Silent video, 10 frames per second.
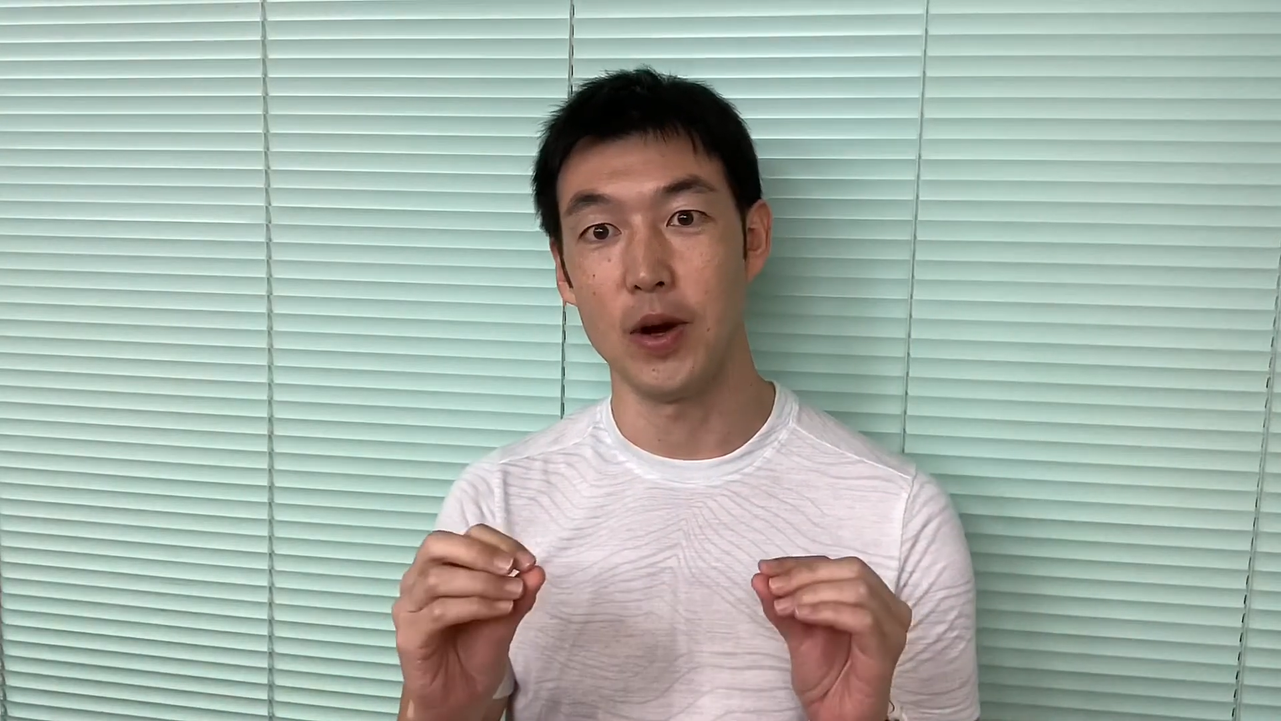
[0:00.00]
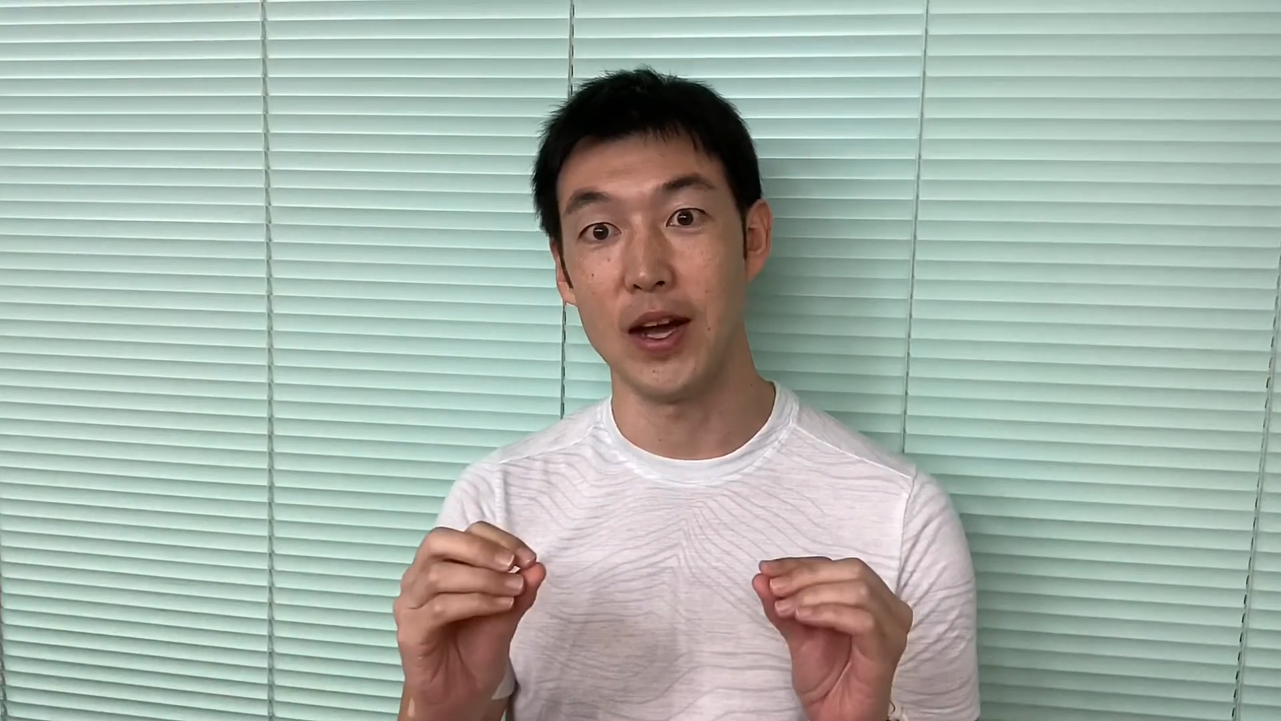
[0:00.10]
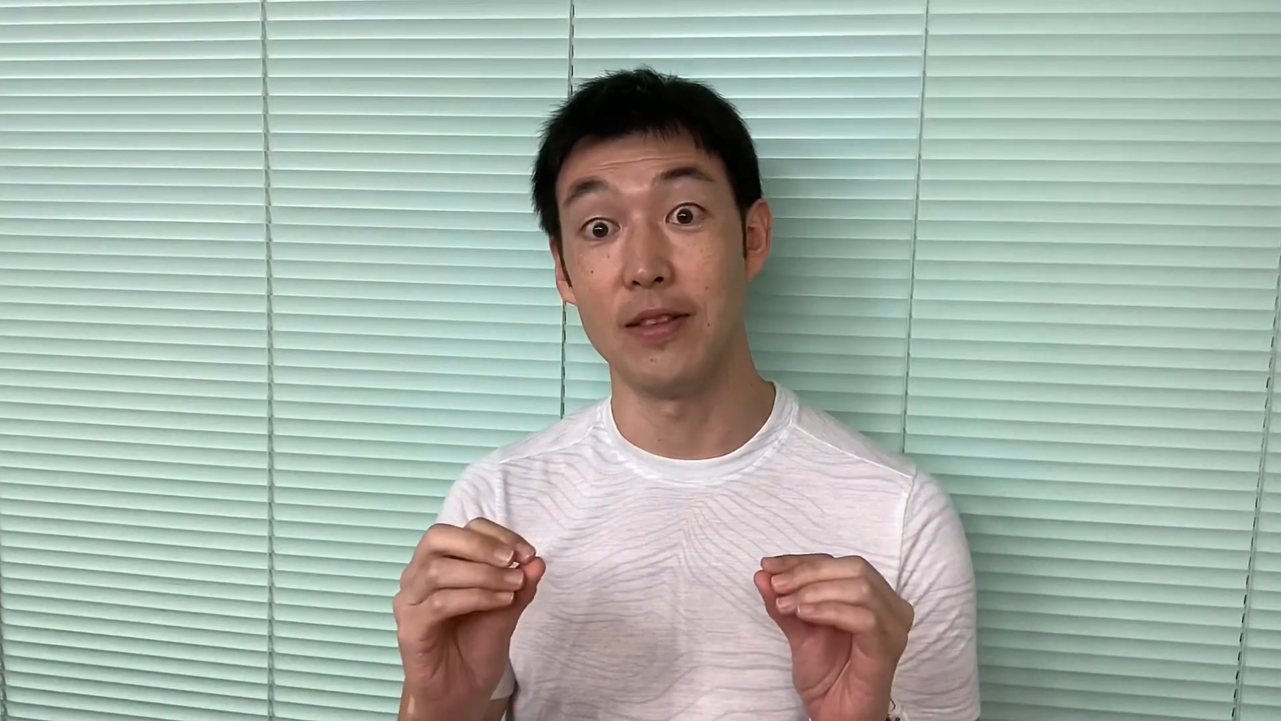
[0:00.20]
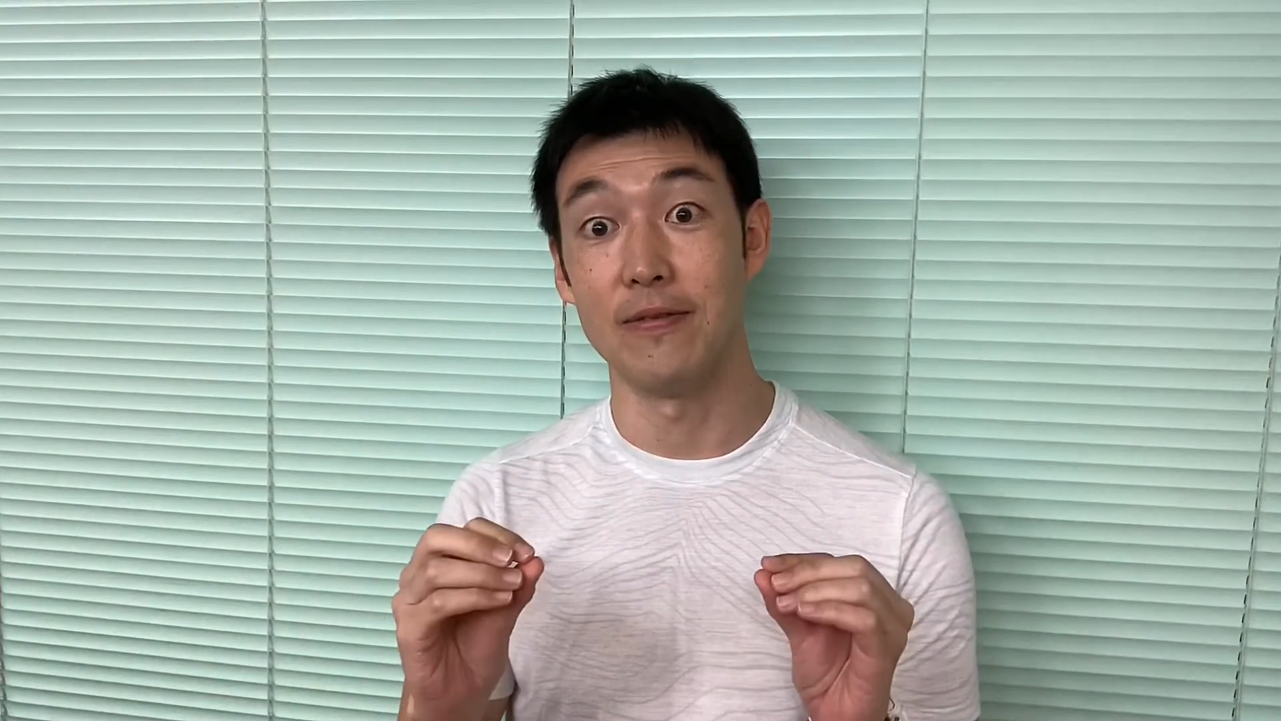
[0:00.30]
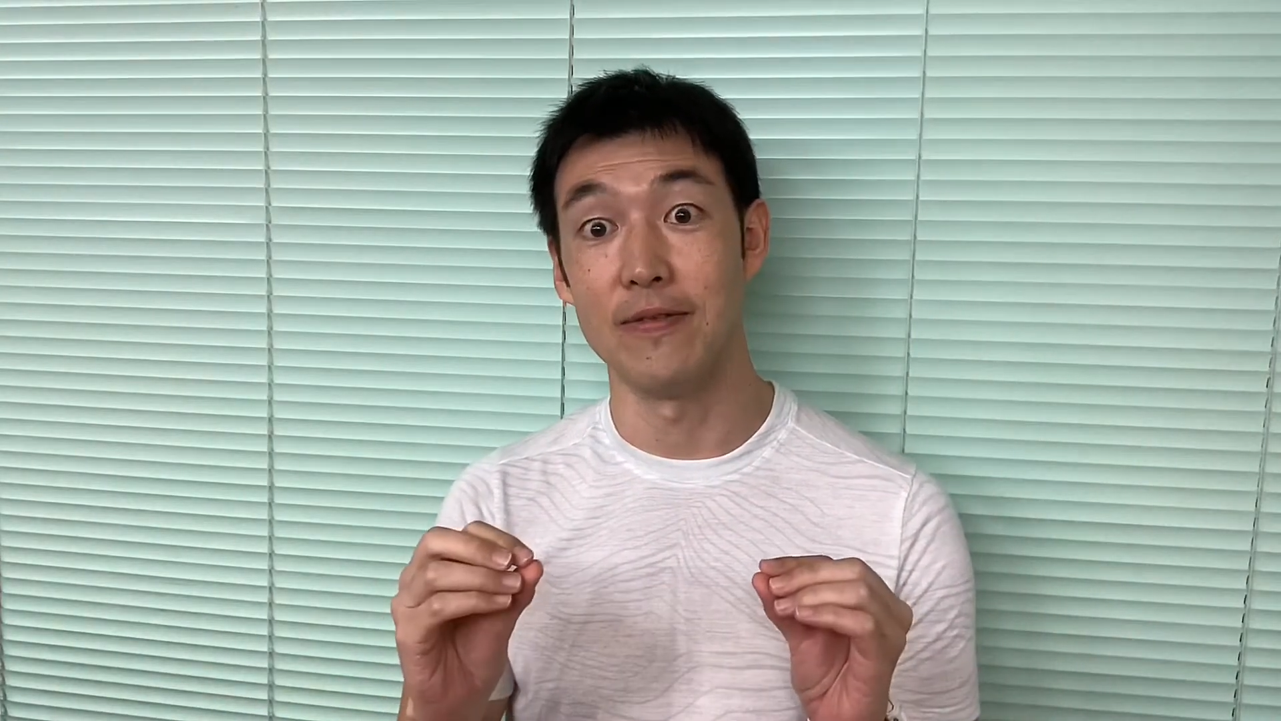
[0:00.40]

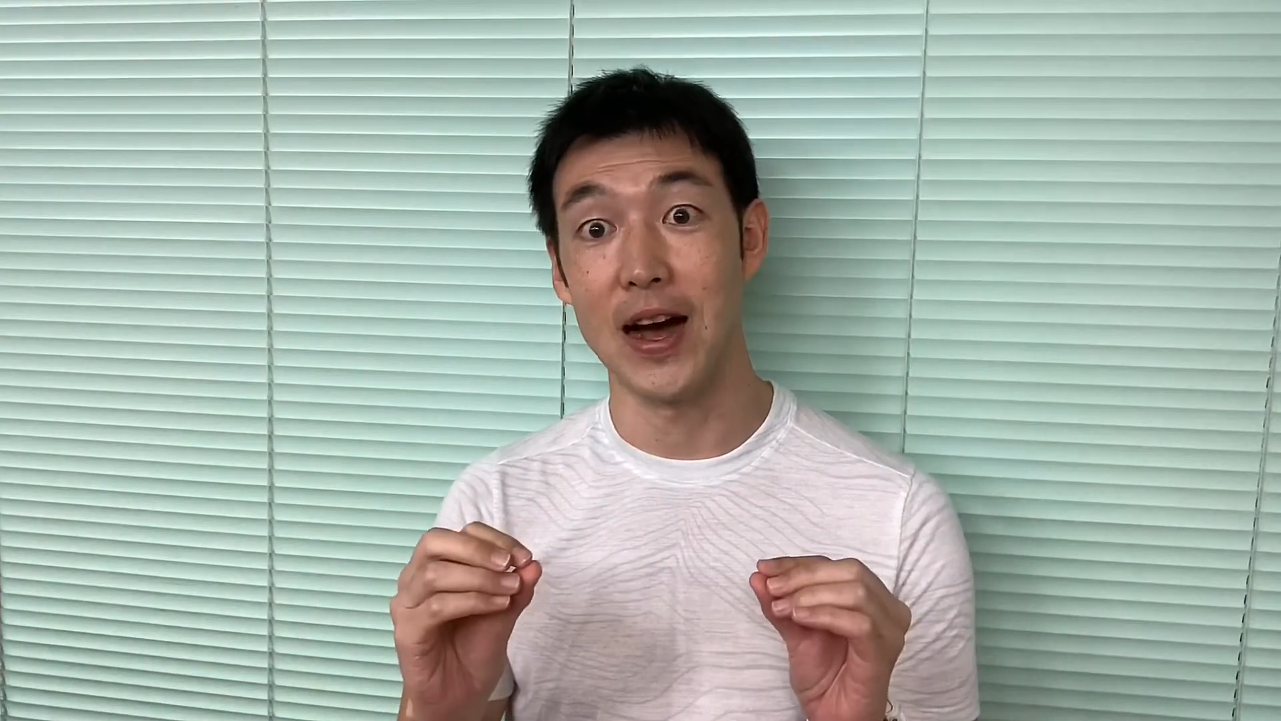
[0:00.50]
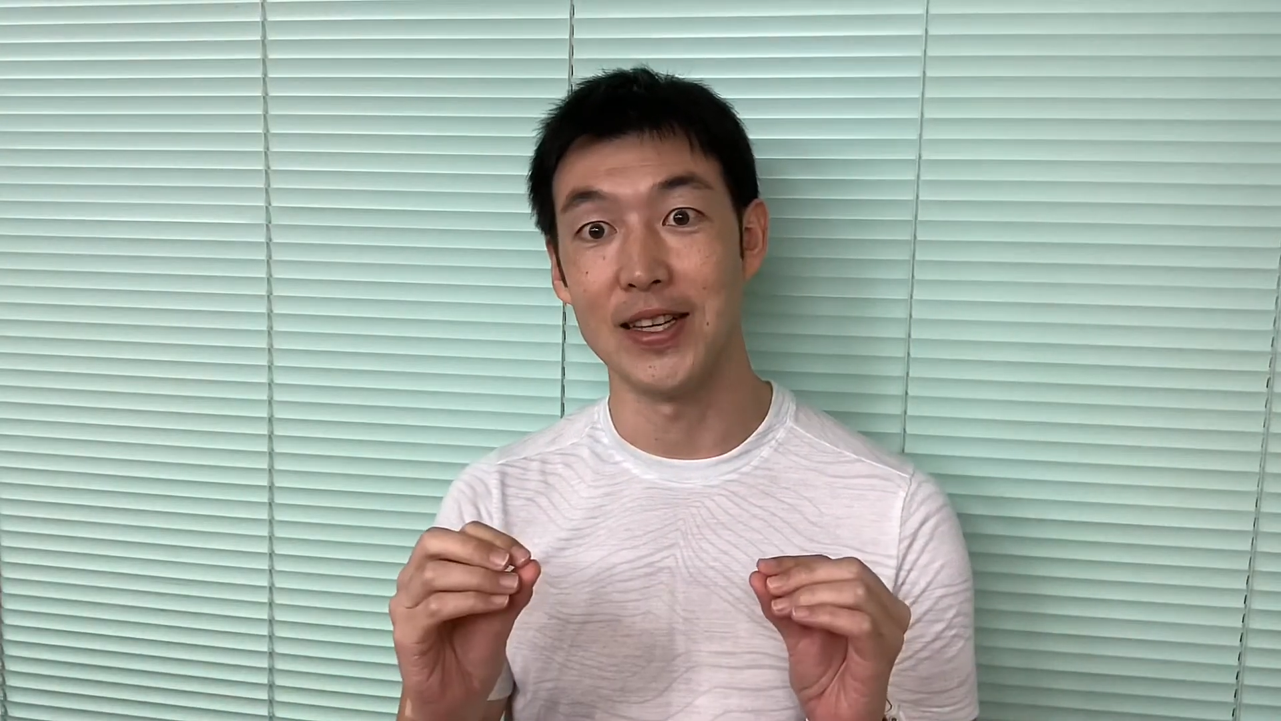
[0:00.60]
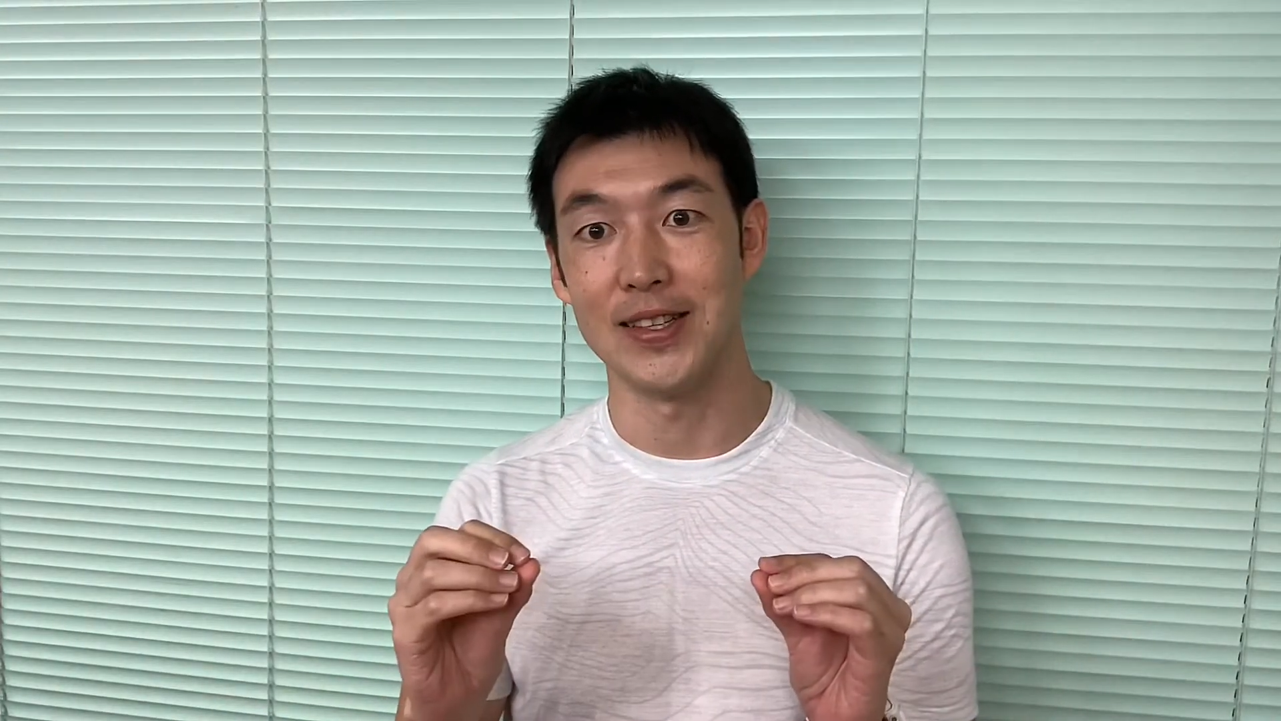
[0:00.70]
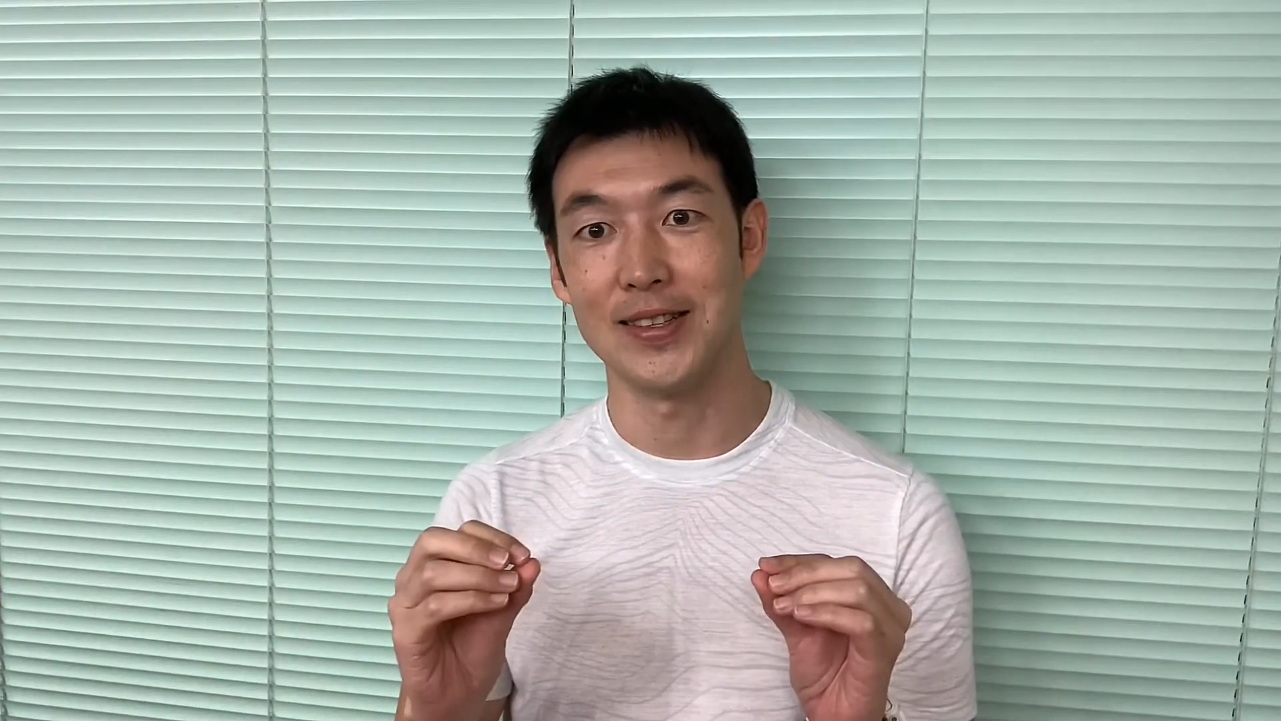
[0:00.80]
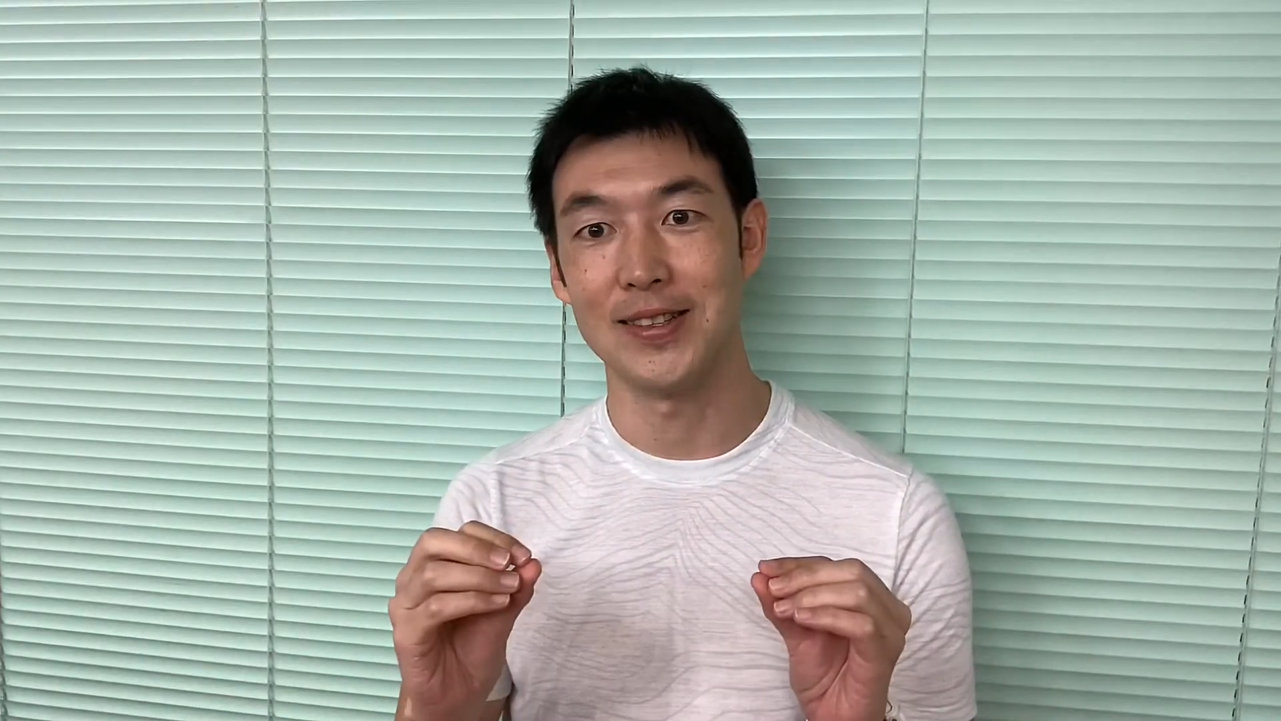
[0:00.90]

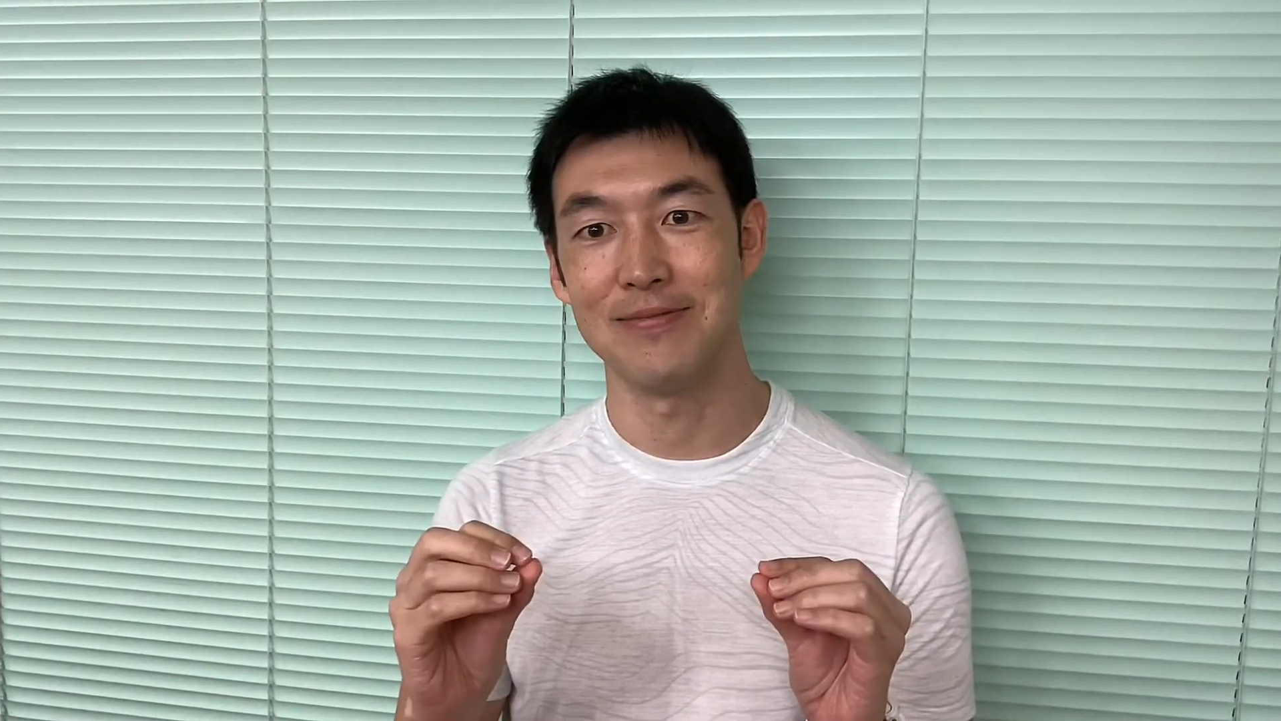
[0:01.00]
advice.